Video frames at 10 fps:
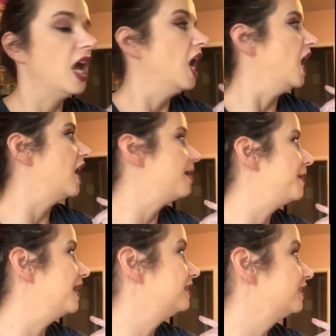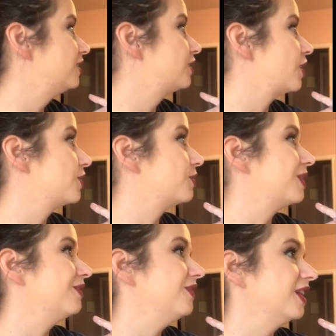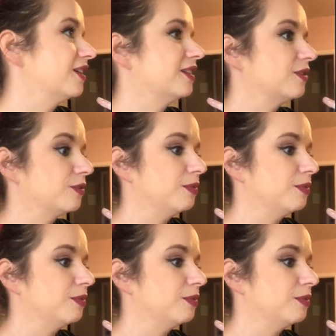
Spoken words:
And so I figured this would